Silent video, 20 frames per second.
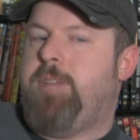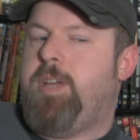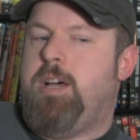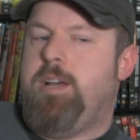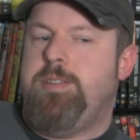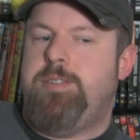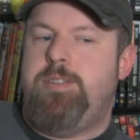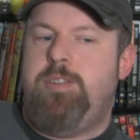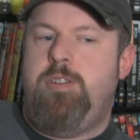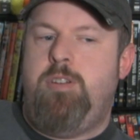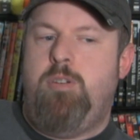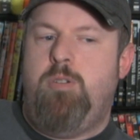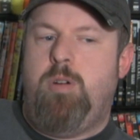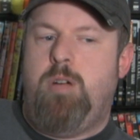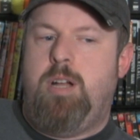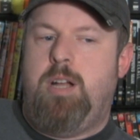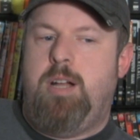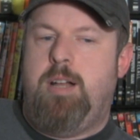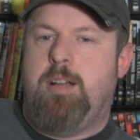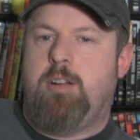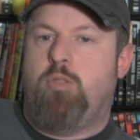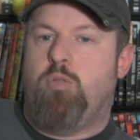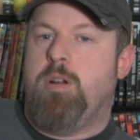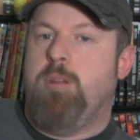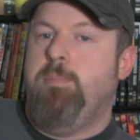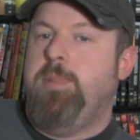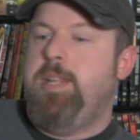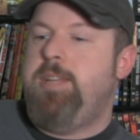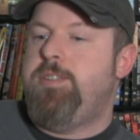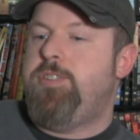Also,
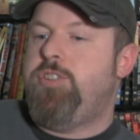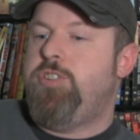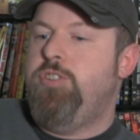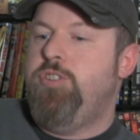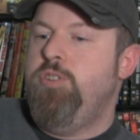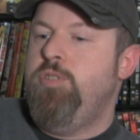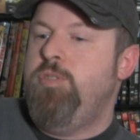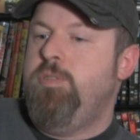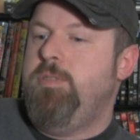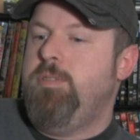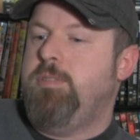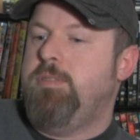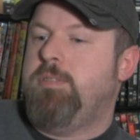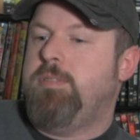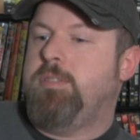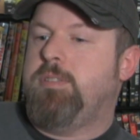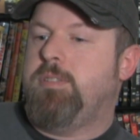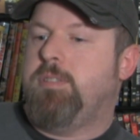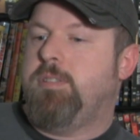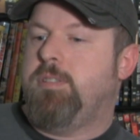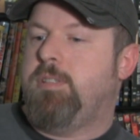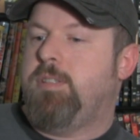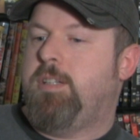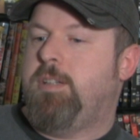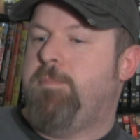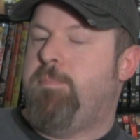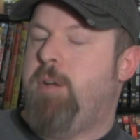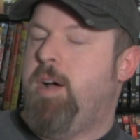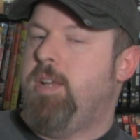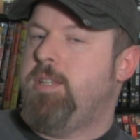Gremlins 2.
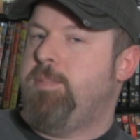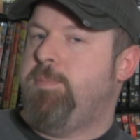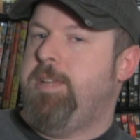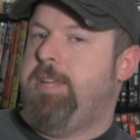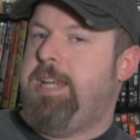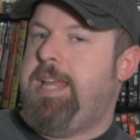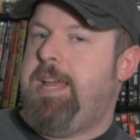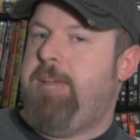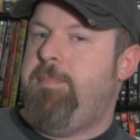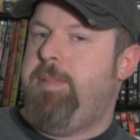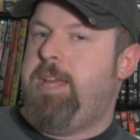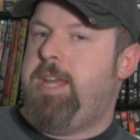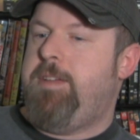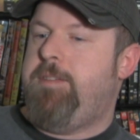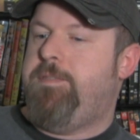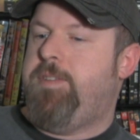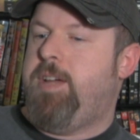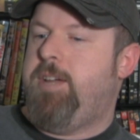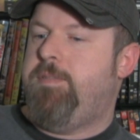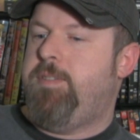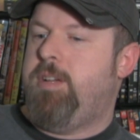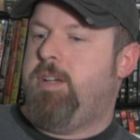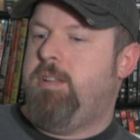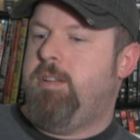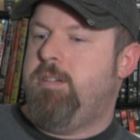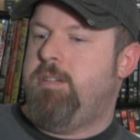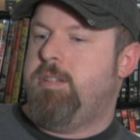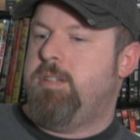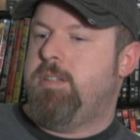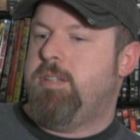Could possibly nab that at $5
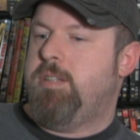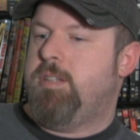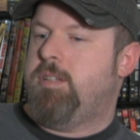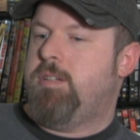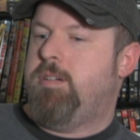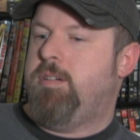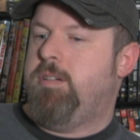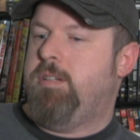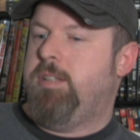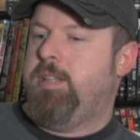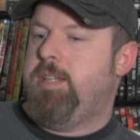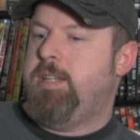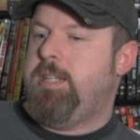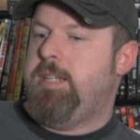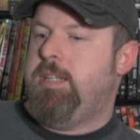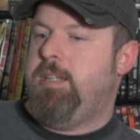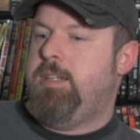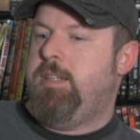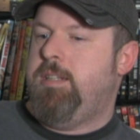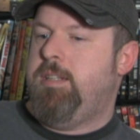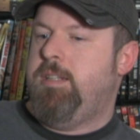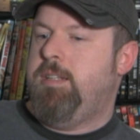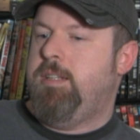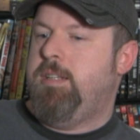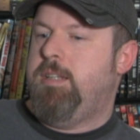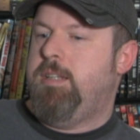because it's currently $10.